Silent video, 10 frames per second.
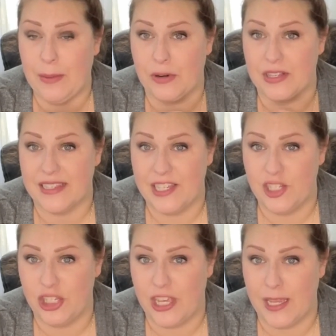
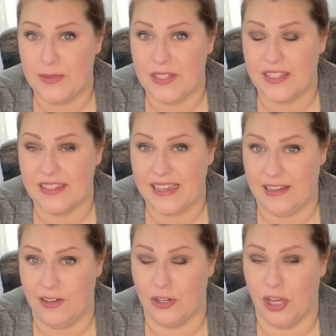precise shapes
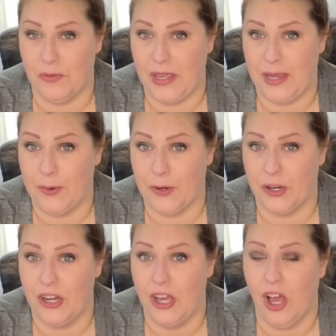down on paper